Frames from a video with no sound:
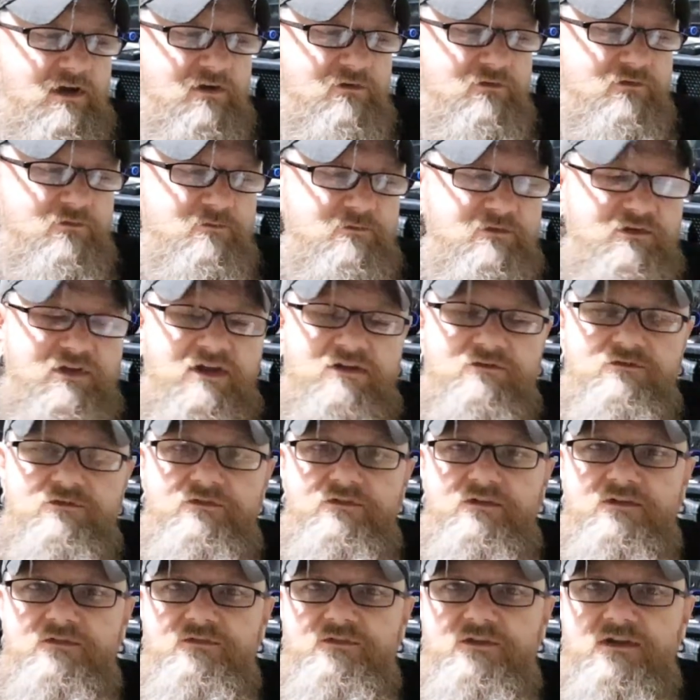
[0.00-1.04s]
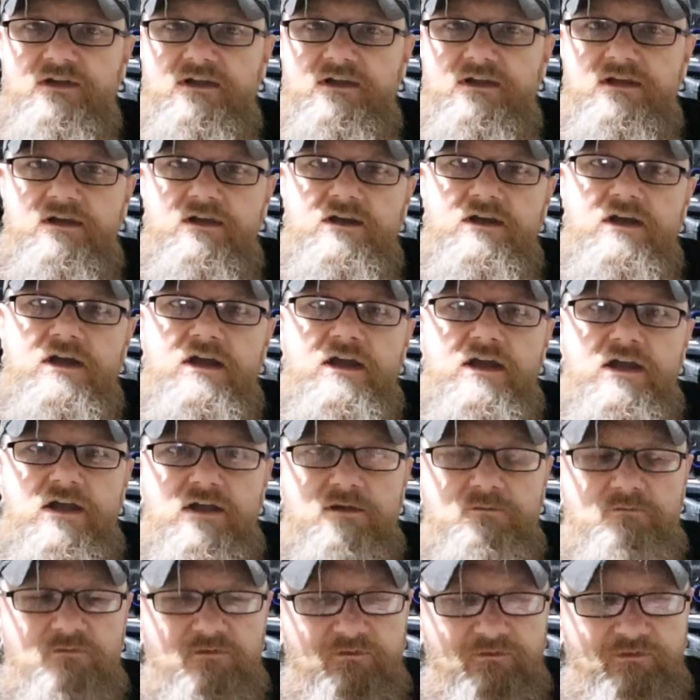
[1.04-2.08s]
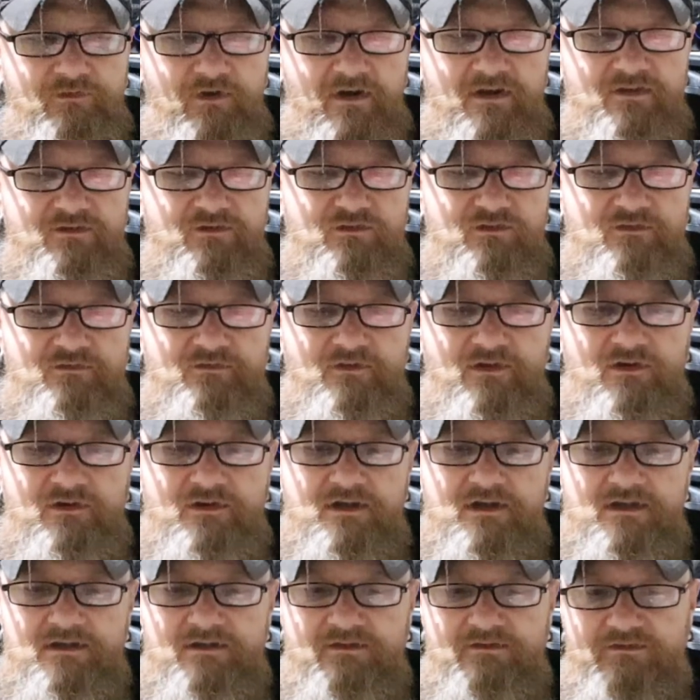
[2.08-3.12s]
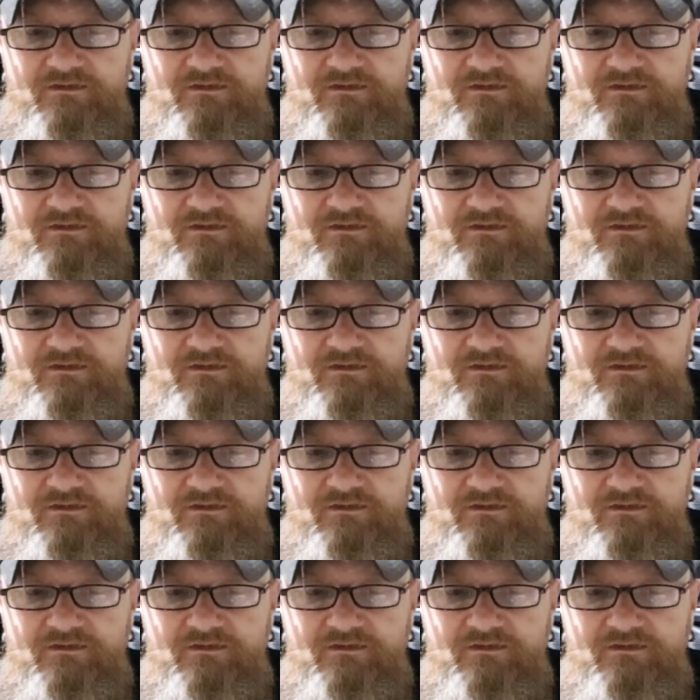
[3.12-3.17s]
go from 1050. Weihenstephaner